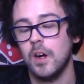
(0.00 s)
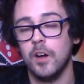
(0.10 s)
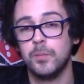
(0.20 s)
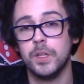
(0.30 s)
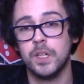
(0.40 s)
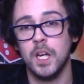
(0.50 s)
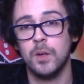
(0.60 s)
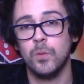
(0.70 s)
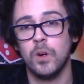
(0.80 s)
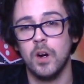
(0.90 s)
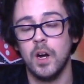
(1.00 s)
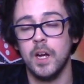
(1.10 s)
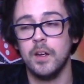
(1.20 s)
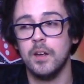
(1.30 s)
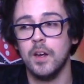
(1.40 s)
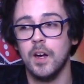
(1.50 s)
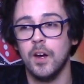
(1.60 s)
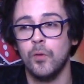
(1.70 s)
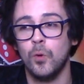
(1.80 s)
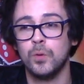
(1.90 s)
I've played a game where
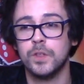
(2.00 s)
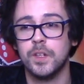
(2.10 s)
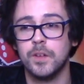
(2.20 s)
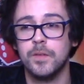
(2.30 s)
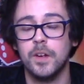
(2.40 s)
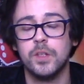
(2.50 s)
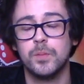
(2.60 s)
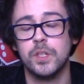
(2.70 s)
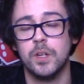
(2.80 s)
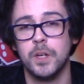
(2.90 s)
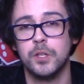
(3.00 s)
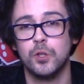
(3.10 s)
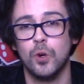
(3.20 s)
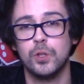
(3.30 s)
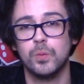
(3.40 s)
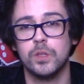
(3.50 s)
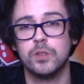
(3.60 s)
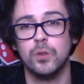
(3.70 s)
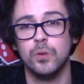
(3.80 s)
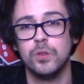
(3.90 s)
I rolled, I think 50% of my shots were
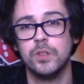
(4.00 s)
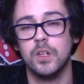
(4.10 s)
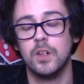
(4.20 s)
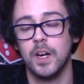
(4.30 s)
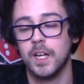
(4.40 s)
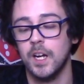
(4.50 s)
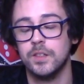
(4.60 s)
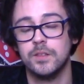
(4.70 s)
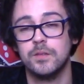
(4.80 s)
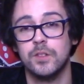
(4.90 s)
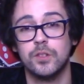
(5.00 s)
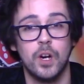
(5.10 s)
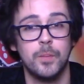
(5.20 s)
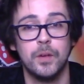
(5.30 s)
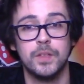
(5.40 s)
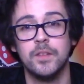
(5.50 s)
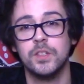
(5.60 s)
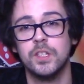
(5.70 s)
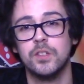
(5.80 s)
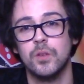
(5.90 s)
2s, and I can't describe how
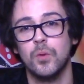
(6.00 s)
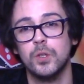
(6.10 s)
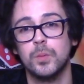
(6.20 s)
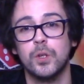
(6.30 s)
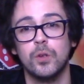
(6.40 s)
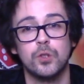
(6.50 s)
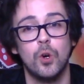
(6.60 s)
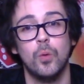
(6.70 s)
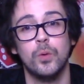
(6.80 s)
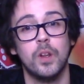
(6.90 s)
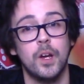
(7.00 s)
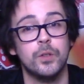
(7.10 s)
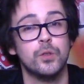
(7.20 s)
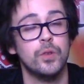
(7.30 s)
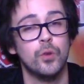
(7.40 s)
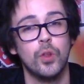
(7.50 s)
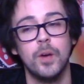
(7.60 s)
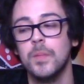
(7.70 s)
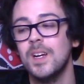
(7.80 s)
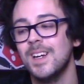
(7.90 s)
devastated I was because Call would allow you to reroll
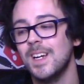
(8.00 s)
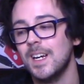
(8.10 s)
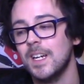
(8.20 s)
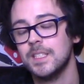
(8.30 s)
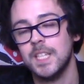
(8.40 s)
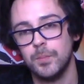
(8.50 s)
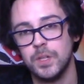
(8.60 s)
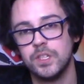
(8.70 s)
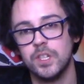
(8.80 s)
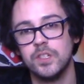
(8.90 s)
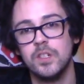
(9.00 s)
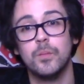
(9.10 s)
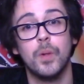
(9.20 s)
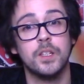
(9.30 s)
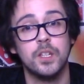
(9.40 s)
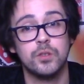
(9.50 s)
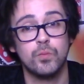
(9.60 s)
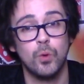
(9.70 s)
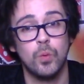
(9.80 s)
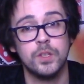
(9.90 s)
them. Tech Priest doesn't, but I did
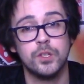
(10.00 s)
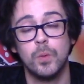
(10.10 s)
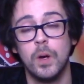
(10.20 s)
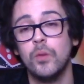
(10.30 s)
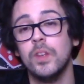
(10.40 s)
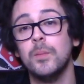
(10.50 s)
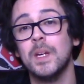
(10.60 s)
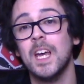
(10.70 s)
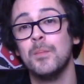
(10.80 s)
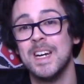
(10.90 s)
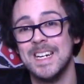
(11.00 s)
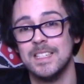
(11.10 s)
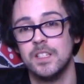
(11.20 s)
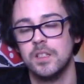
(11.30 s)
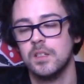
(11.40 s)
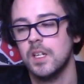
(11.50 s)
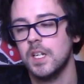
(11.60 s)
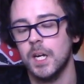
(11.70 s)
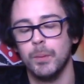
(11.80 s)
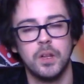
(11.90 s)
roll ones as well and they became hits.
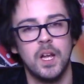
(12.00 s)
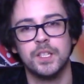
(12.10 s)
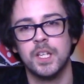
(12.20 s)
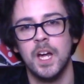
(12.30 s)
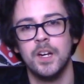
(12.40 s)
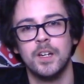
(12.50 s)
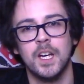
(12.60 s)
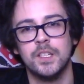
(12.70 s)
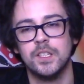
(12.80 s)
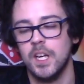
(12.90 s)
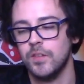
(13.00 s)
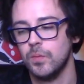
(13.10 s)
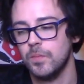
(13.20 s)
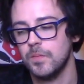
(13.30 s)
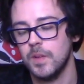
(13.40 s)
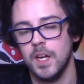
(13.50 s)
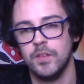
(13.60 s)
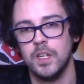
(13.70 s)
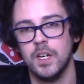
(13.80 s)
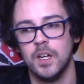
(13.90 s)
And with Last Cannon against
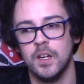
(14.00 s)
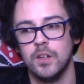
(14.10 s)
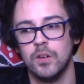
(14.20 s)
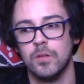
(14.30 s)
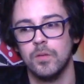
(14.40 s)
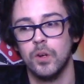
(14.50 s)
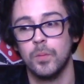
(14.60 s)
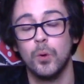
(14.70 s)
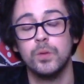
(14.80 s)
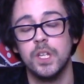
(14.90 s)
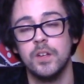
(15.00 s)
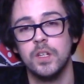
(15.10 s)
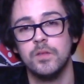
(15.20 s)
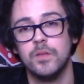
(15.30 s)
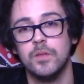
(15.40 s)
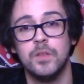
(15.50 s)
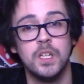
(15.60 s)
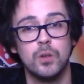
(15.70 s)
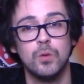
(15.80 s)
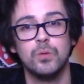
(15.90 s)
your opponent's heavy
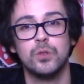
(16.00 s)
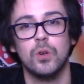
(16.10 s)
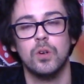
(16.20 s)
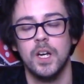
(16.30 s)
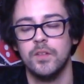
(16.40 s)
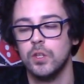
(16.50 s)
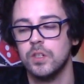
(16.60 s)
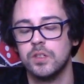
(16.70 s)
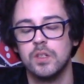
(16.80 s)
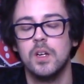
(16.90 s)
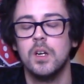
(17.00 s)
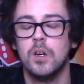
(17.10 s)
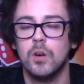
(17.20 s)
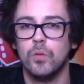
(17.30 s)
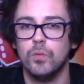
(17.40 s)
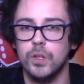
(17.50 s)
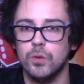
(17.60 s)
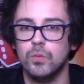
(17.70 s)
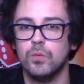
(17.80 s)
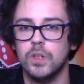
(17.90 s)
vehicles or heavy units,
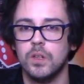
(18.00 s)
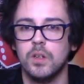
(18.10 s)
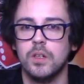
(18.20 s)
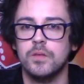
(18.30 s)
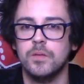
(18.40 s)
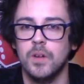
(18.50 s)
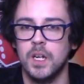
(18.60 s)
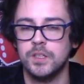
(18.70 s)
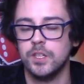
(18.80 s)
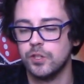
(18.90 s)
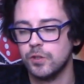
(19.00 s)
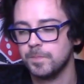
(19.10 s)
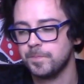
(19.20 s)
real advantage.